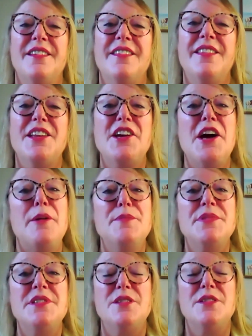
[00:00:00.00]
that
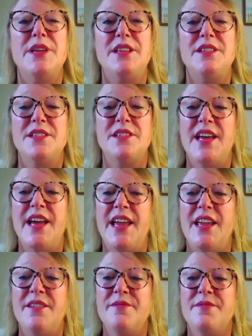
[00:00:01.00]
comes to me
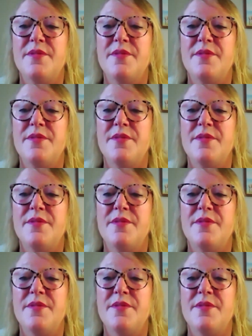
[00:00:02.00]
today